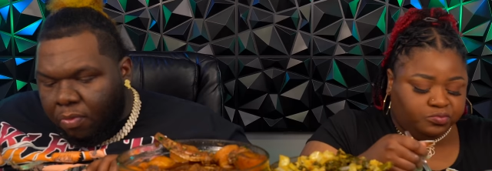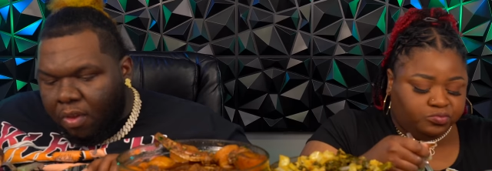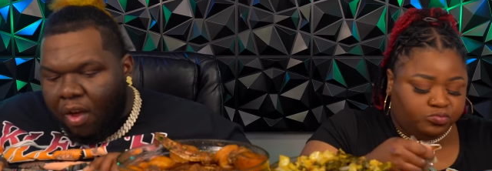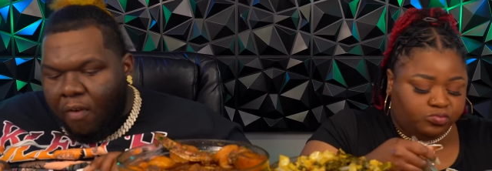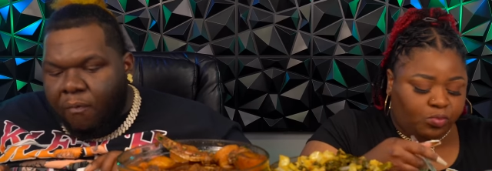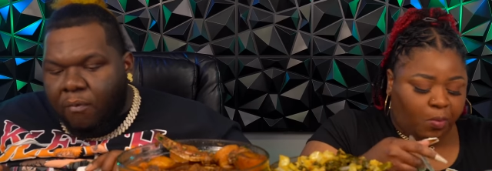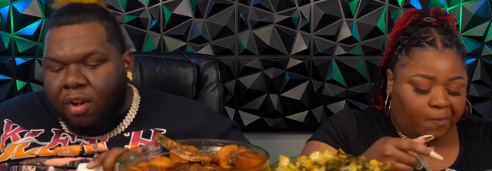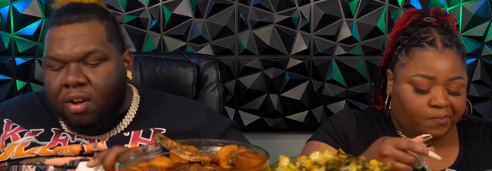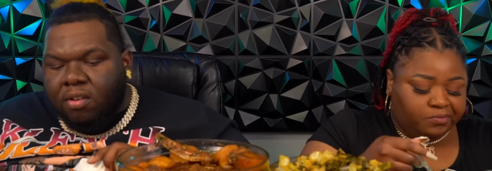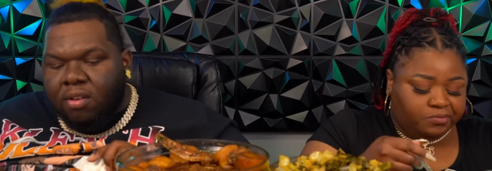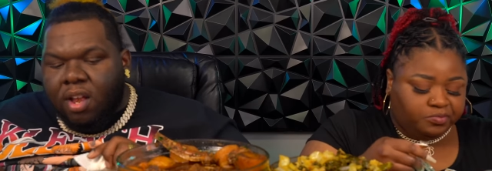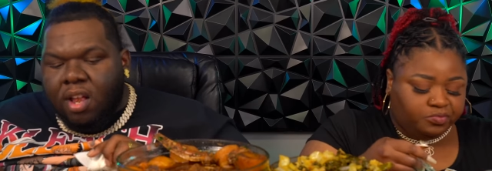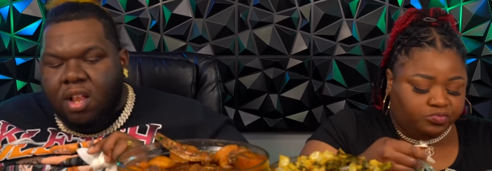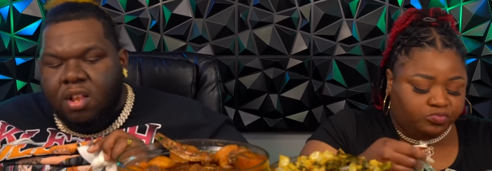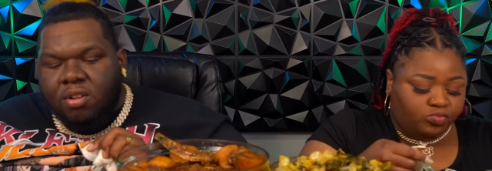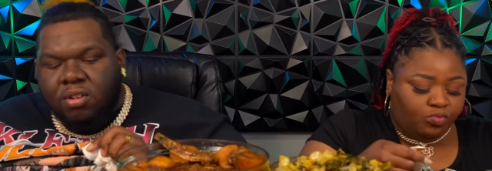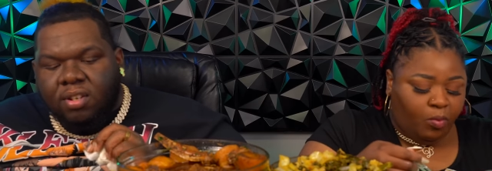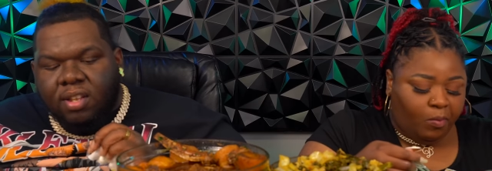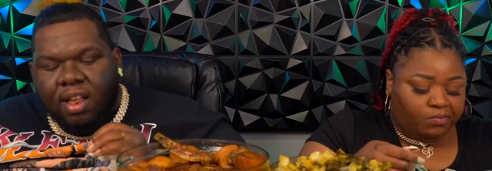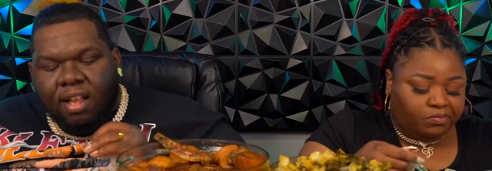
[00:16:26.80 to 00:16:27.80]
Speaker 1: The first
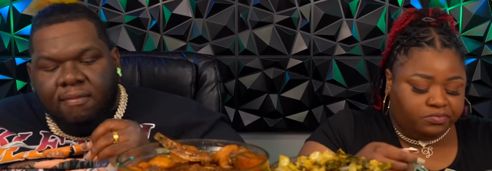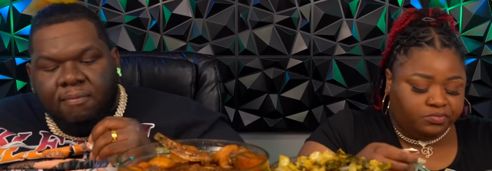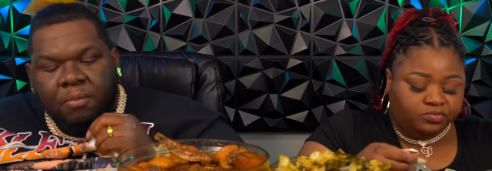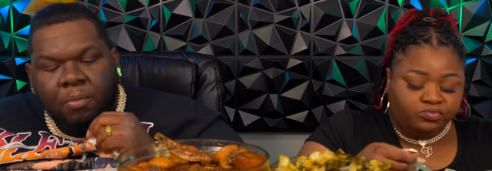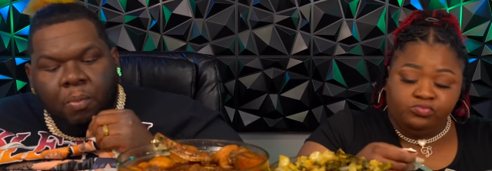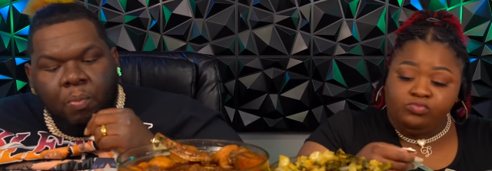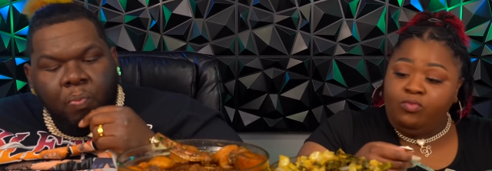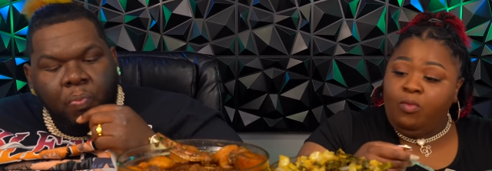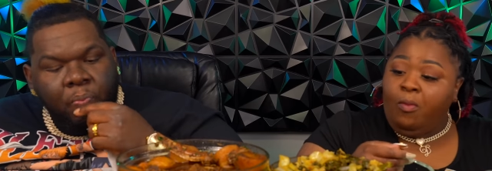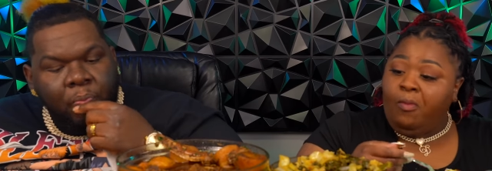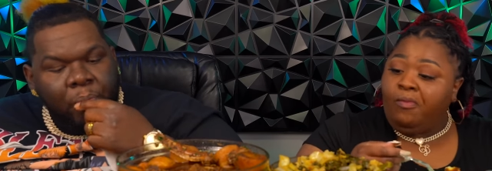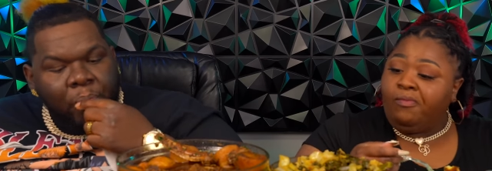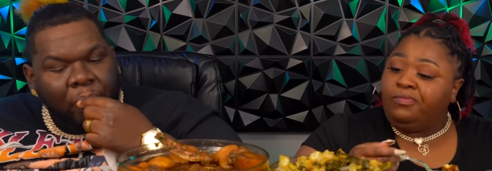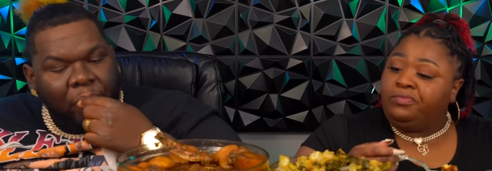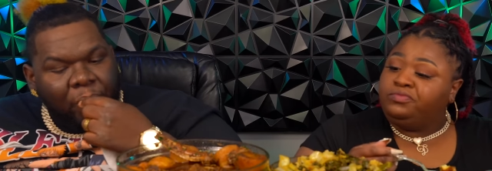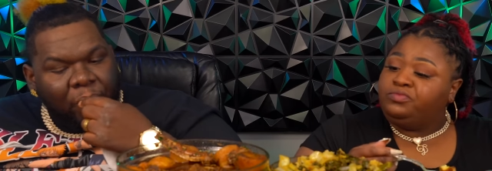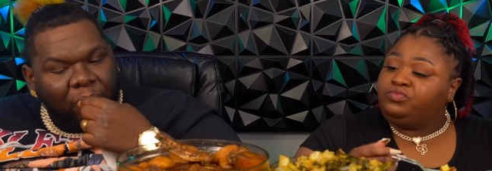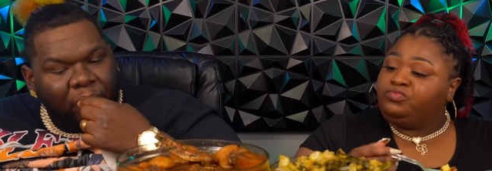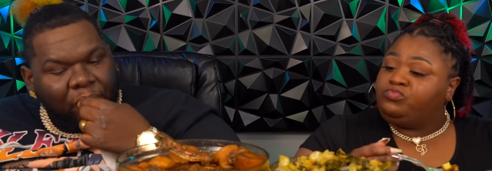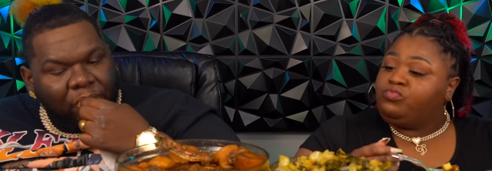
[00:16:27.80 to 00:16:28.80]
thing you say,
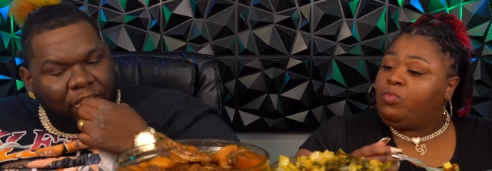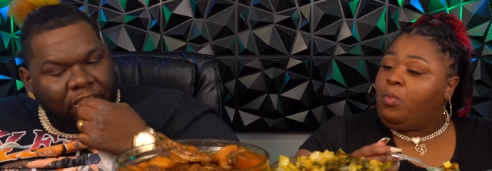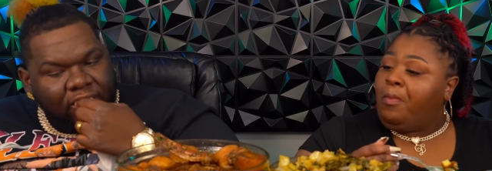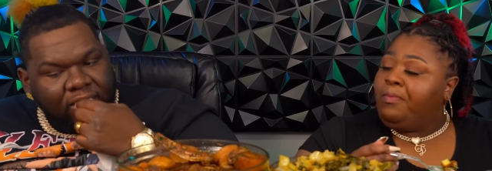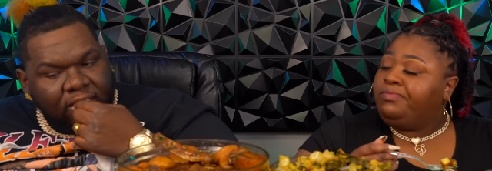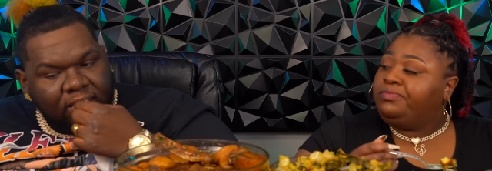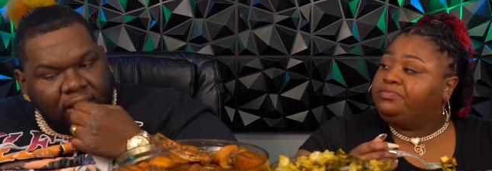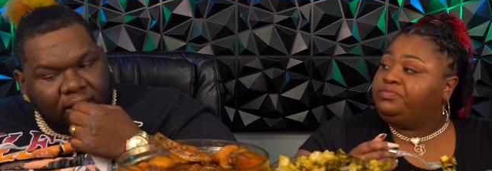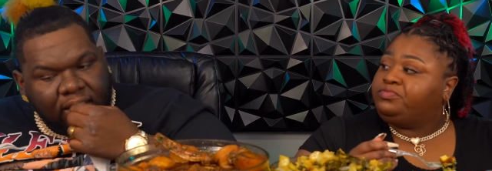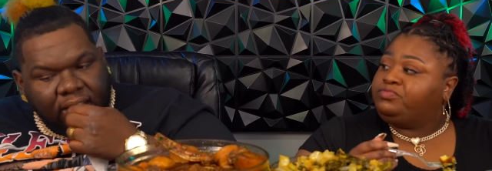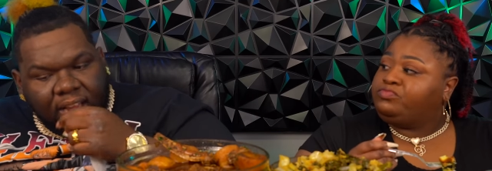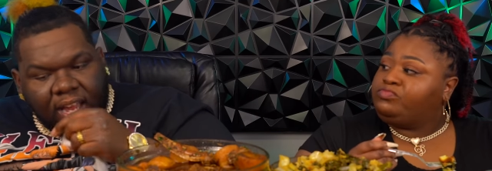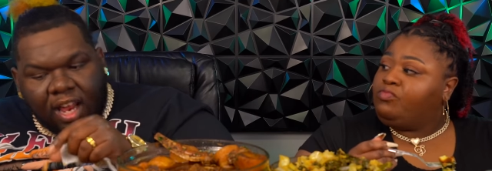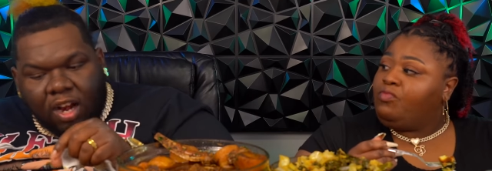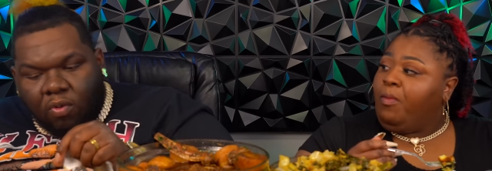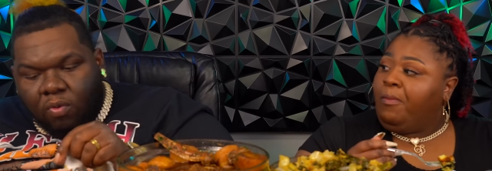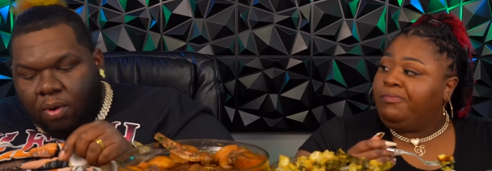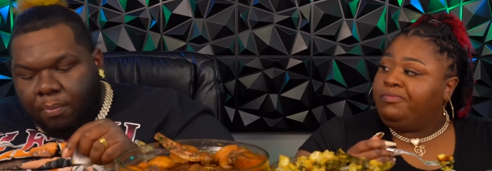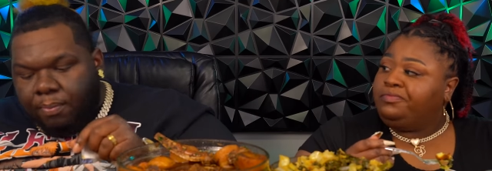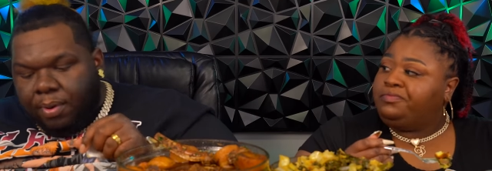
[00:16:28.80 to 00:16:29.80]
it's like they
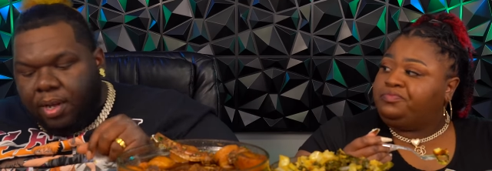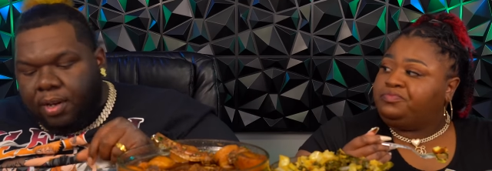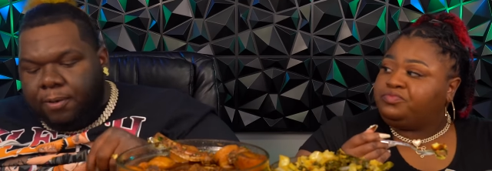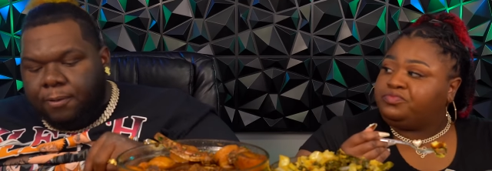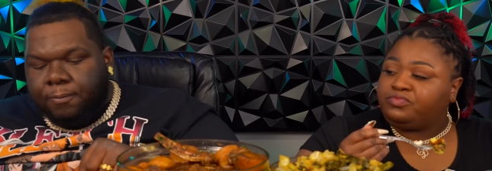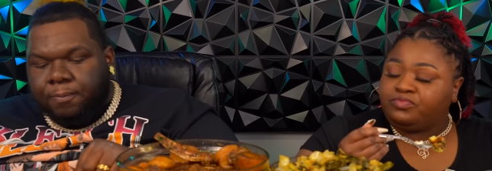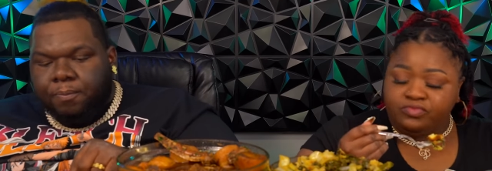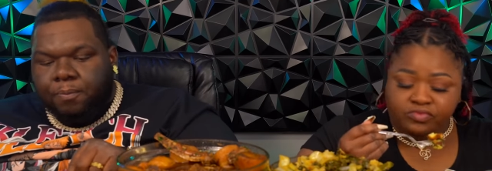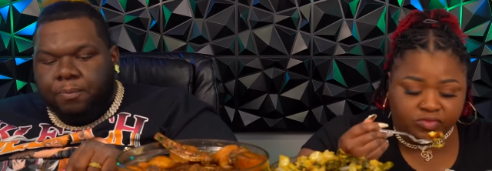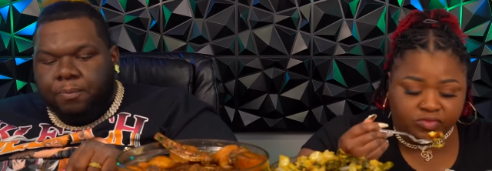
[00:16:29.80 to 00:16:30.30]
got a rebuttal,